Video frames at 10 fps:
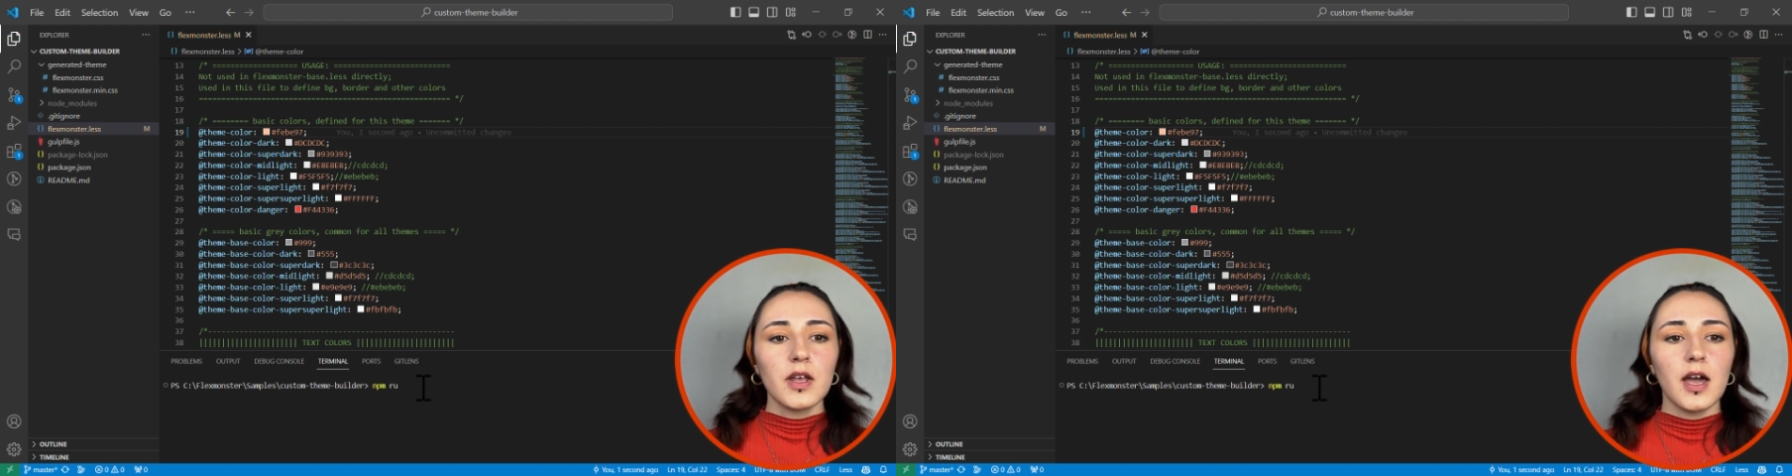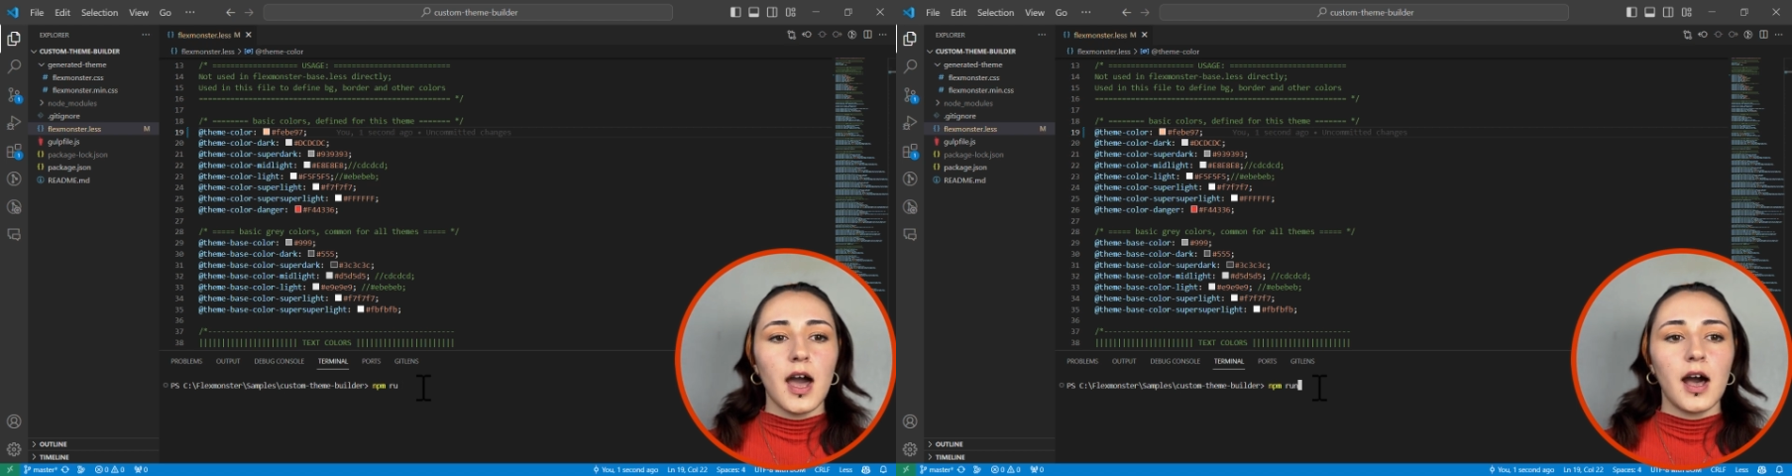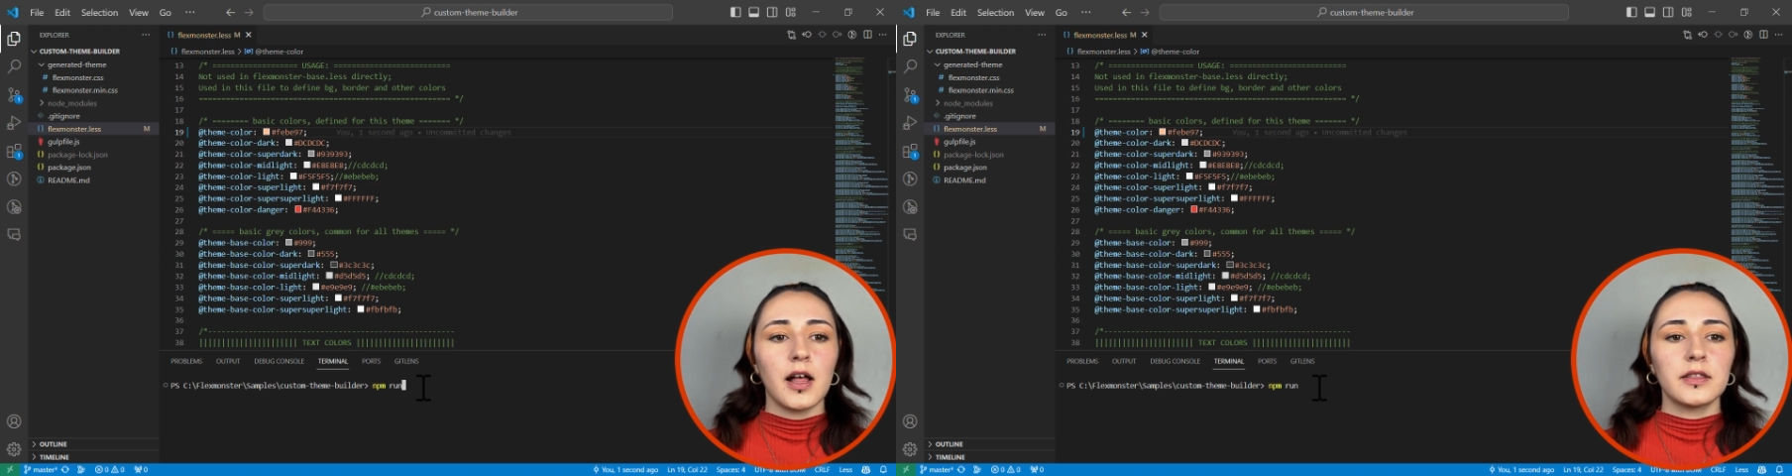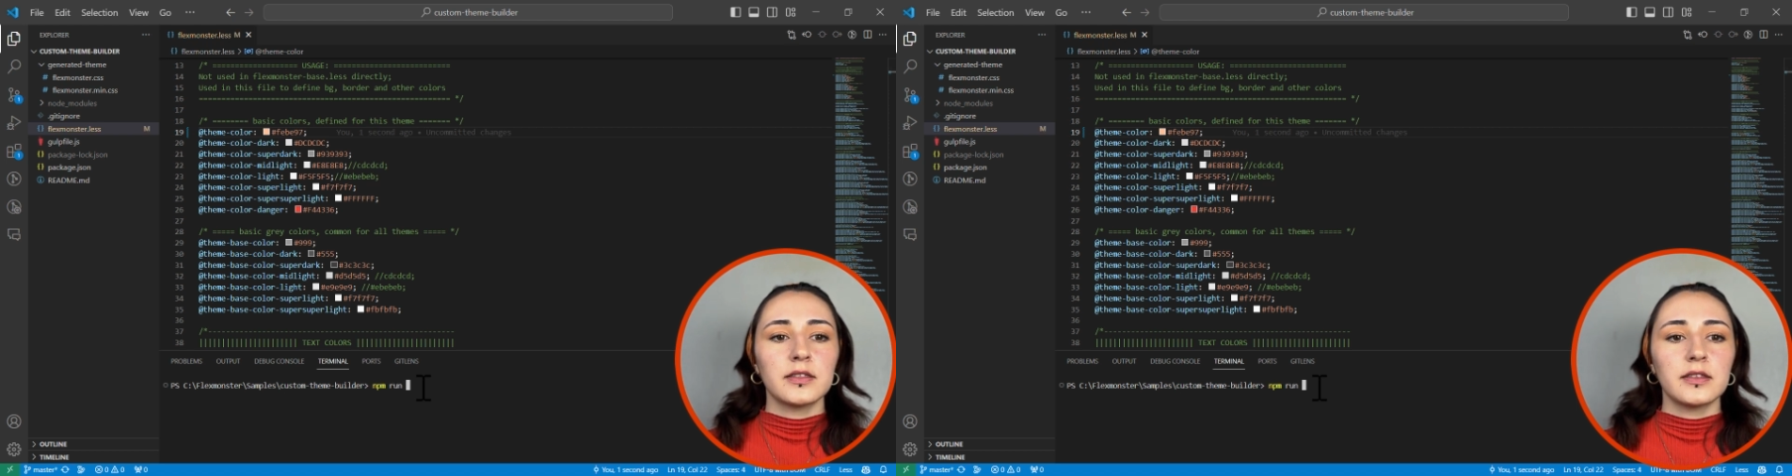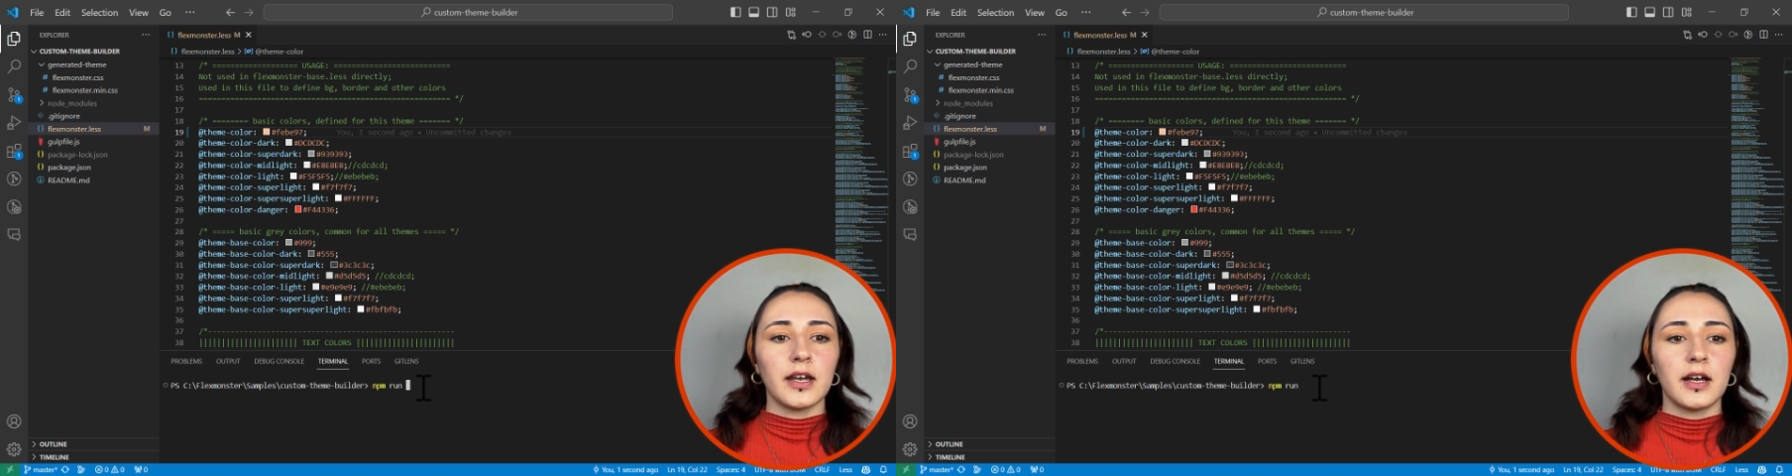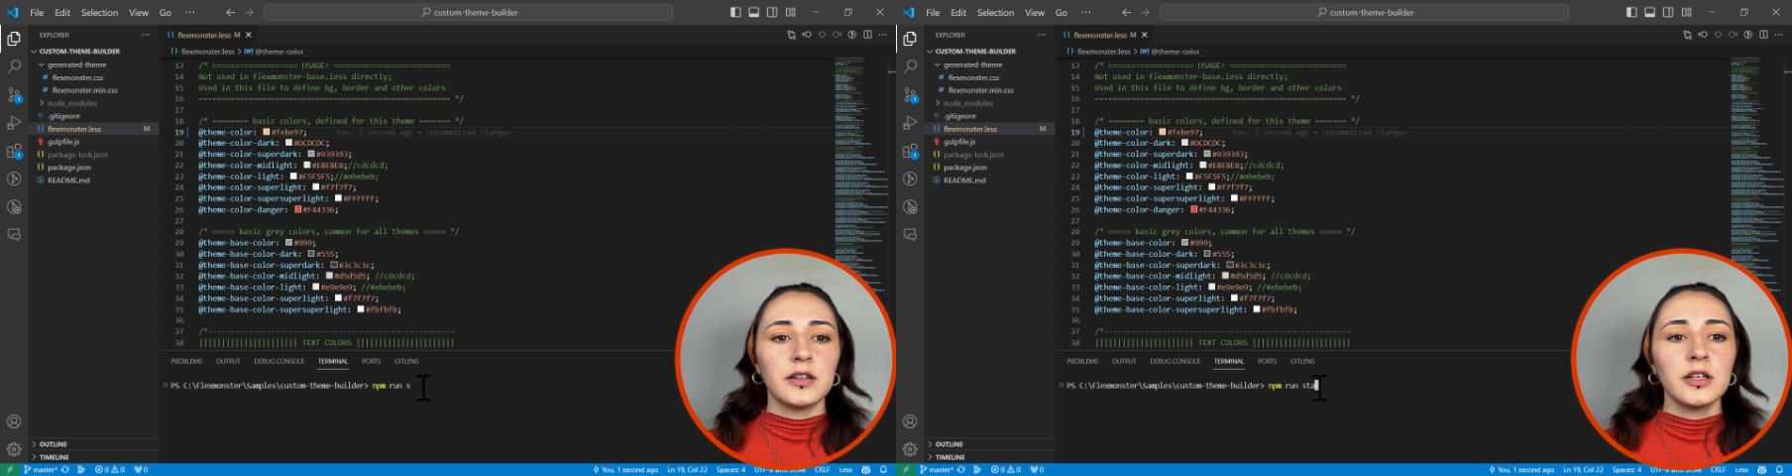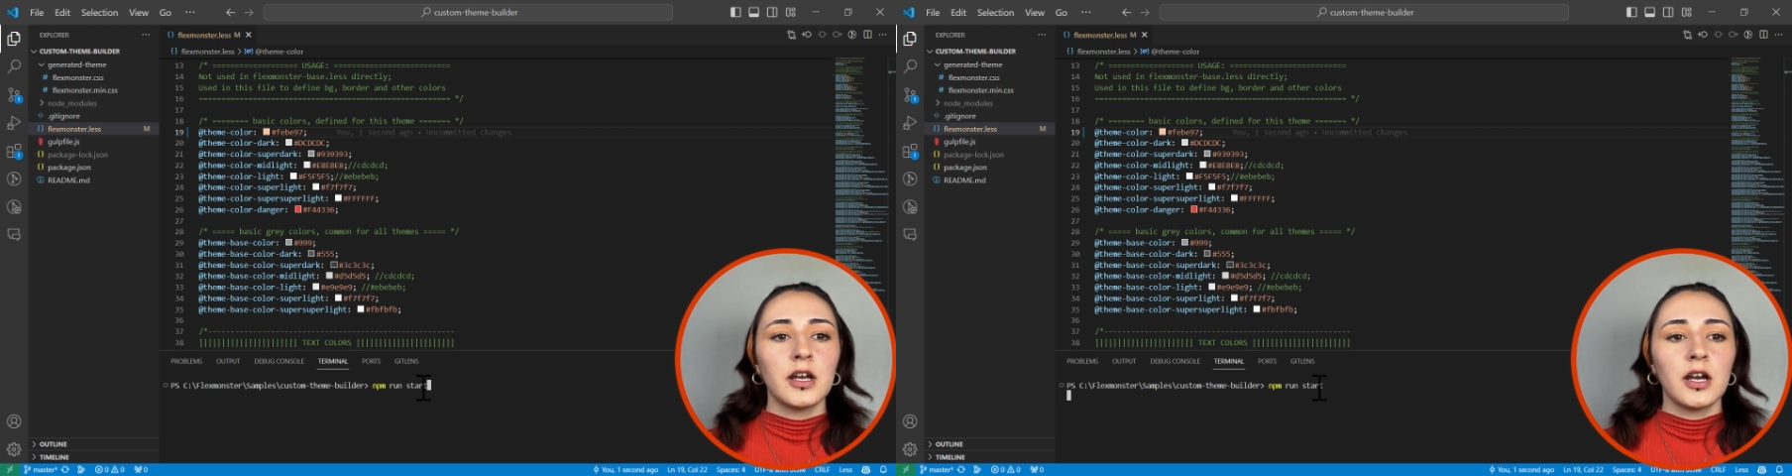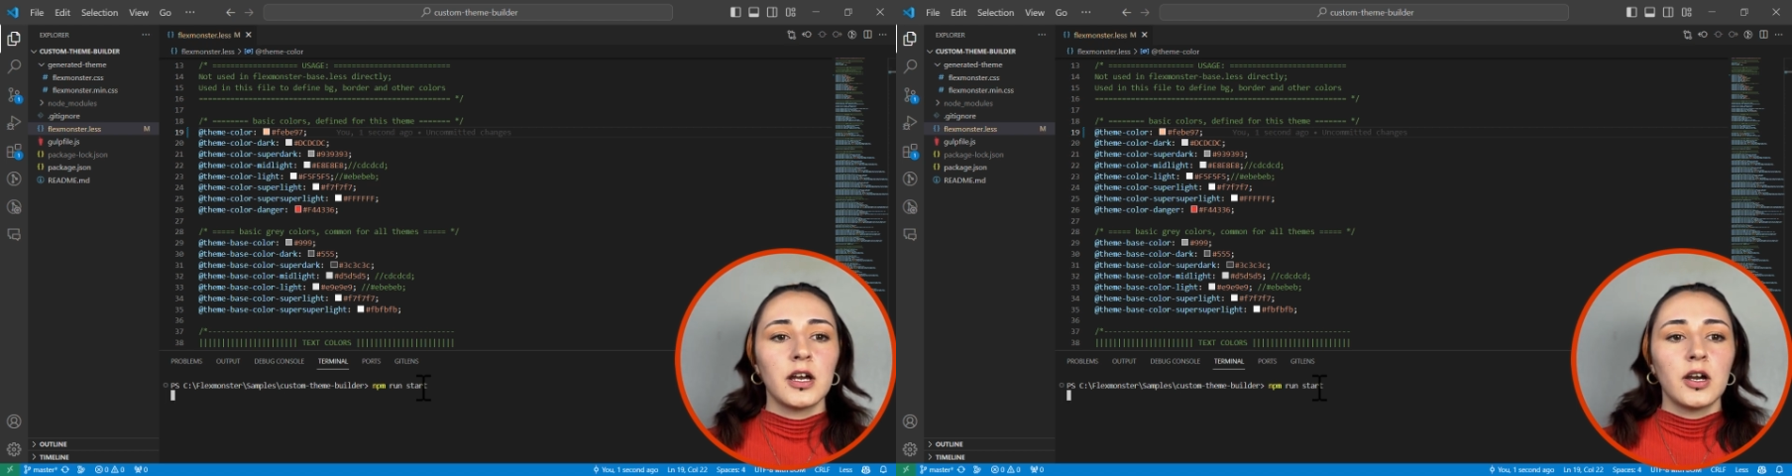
And then